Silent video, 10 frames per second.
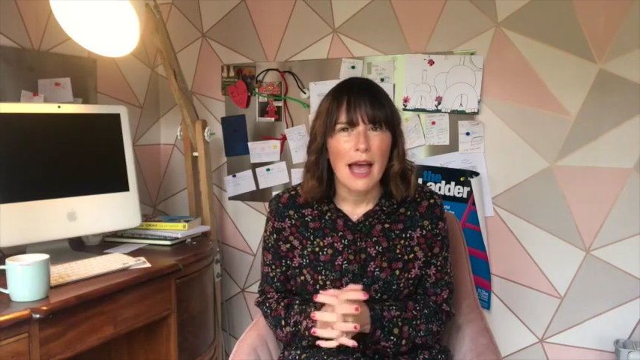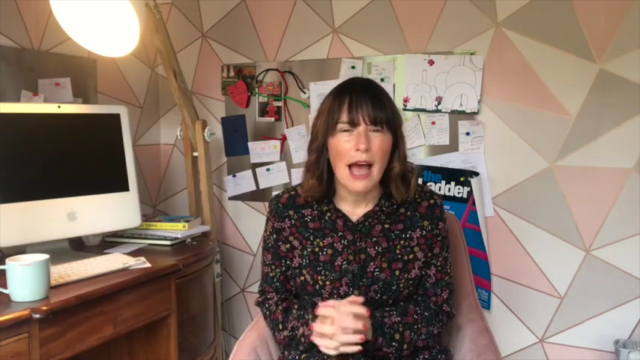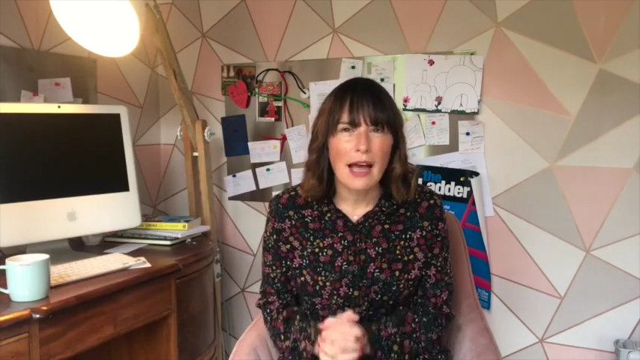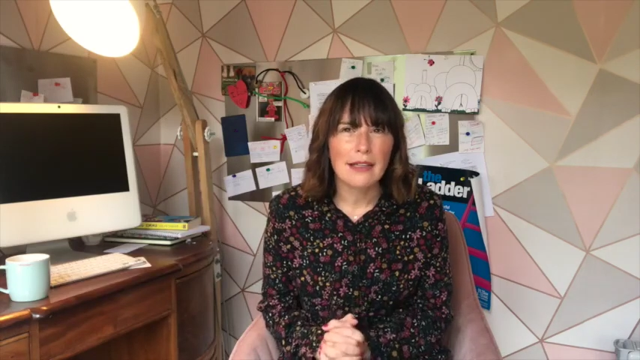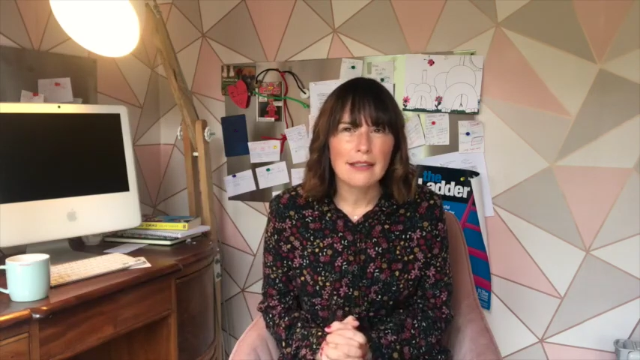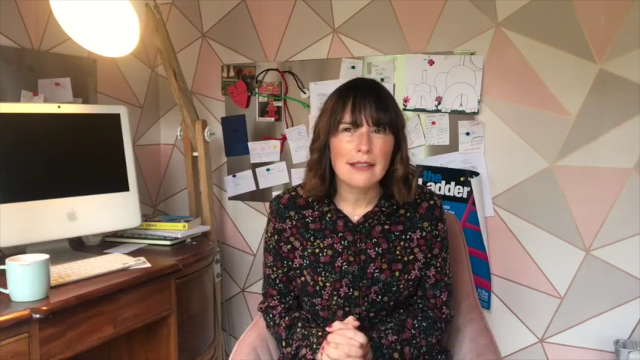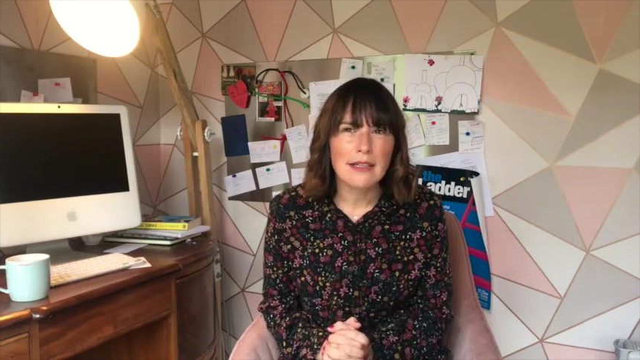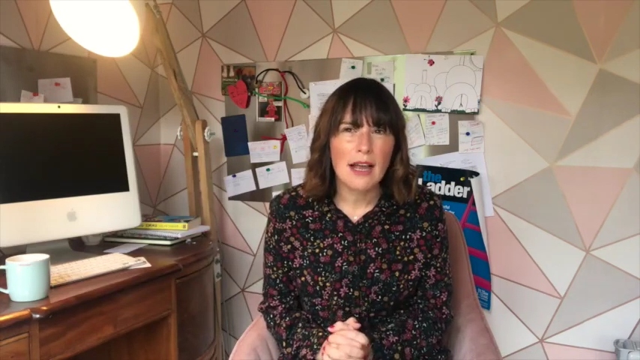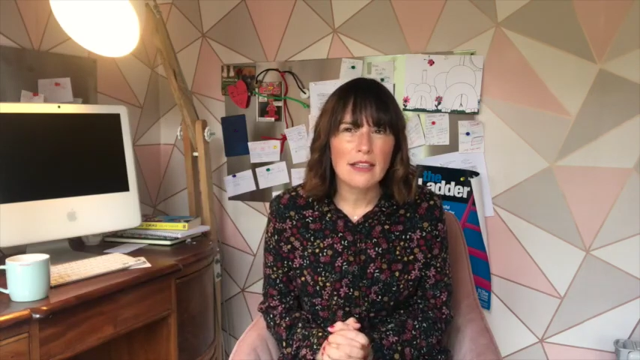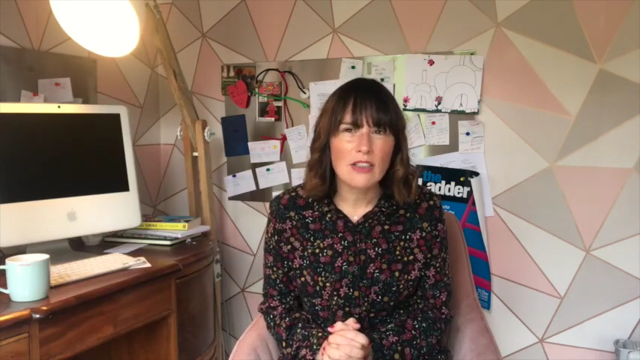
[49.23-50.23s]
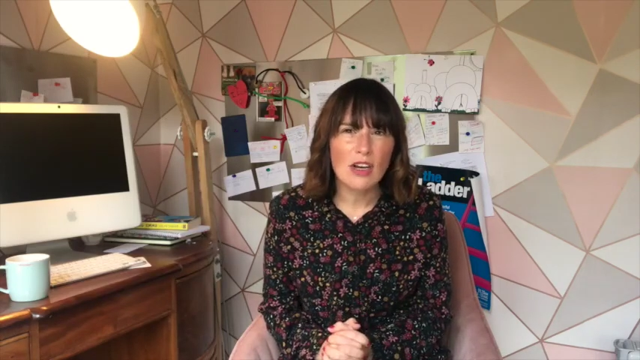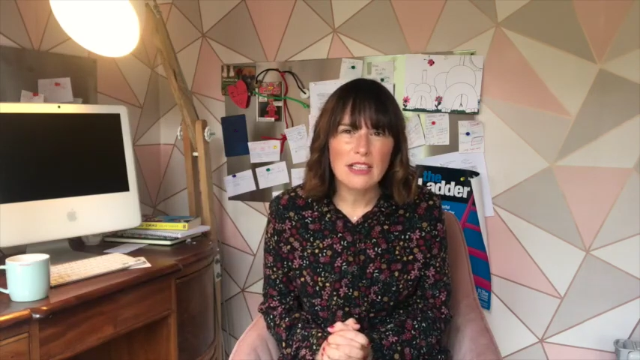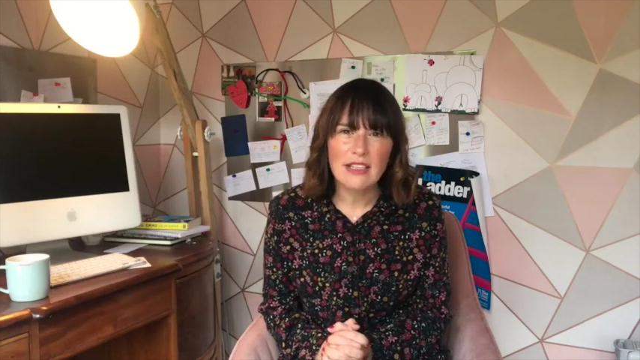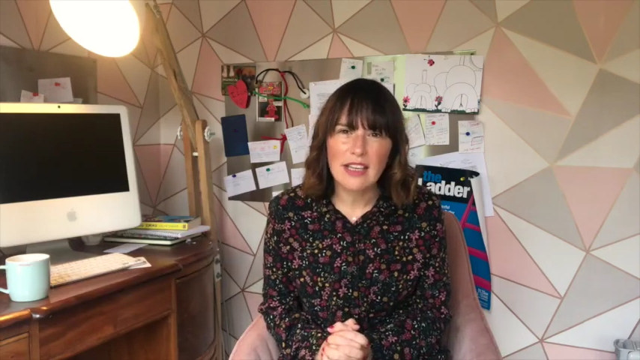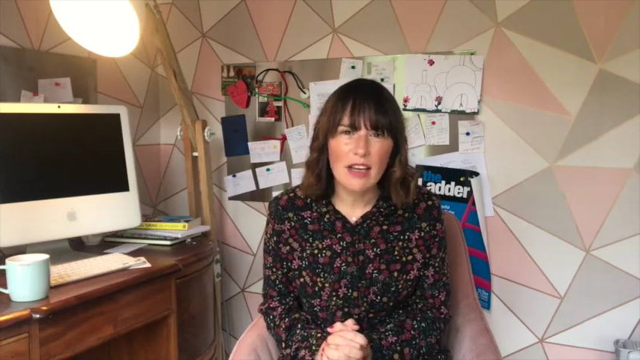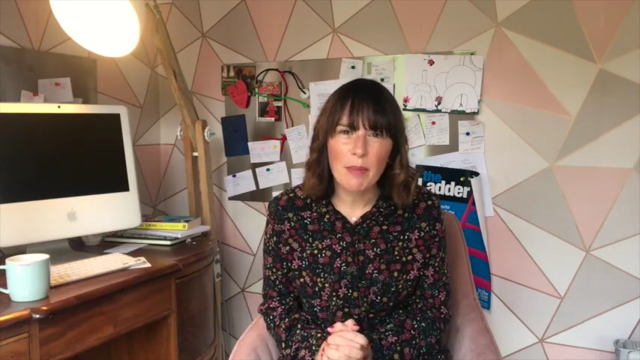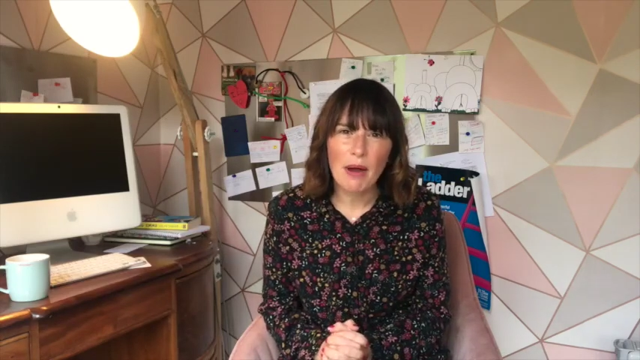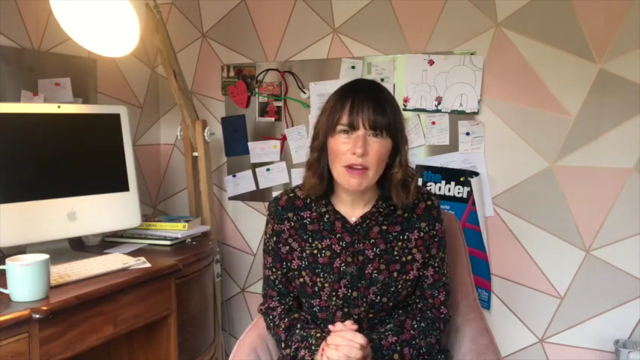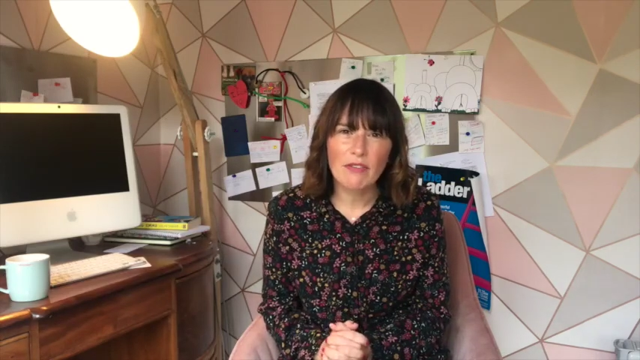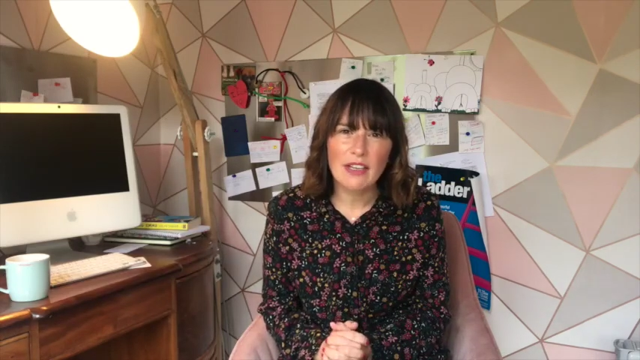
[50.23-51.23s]
And I started to think
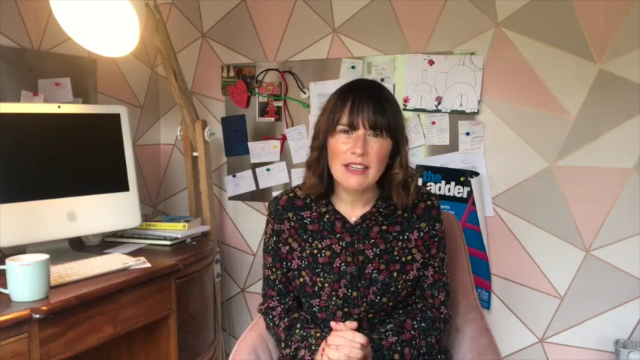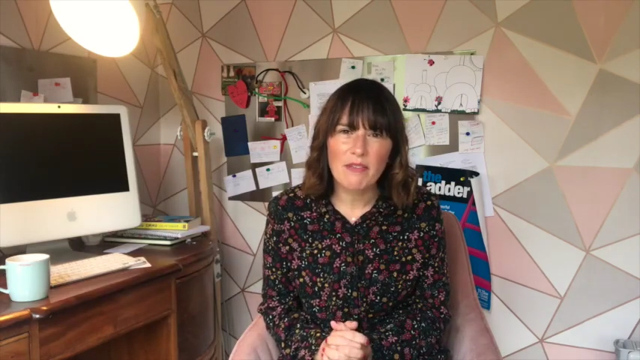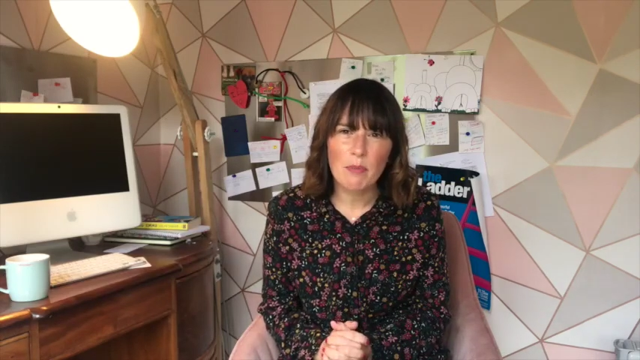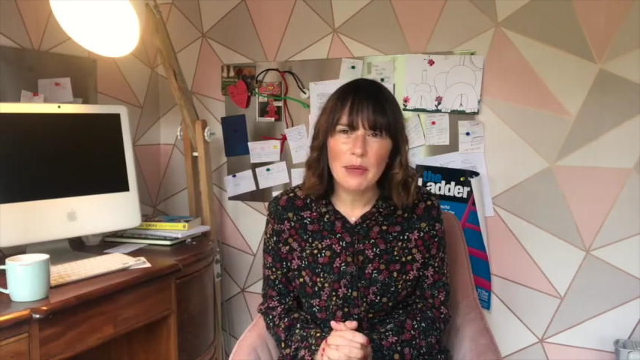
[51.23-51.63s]
about if there'd ever